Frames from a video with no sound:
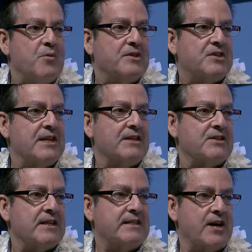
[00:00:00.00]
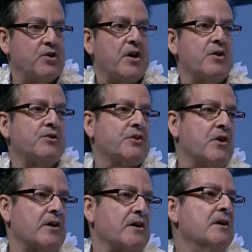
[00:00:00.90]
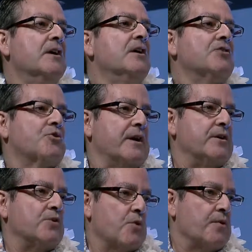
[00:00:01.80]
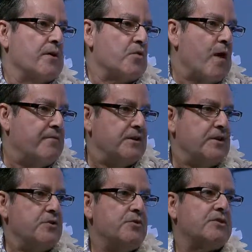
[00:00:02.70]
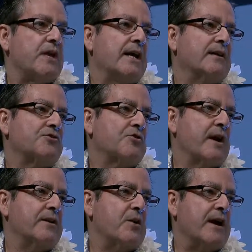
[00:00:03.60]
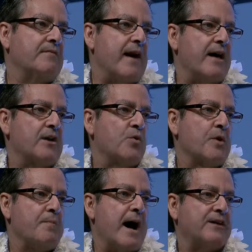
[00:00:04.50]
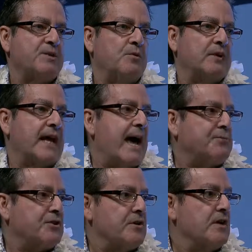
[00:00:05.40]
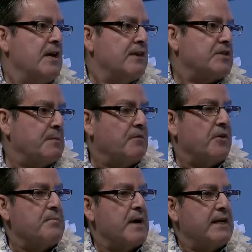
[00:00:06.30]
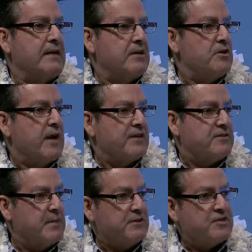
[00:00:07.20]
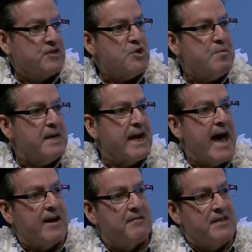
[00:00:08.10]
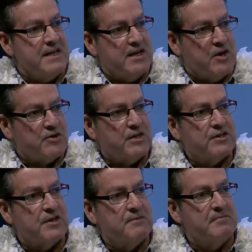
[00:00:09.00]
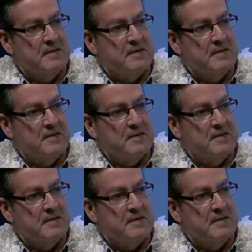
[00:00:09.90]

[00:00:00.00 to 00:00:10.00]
we see is that telcos are trying to grow their revenues and trying to add value where possible and capture some of all the money that you guys have been scooping out of the ecosystem.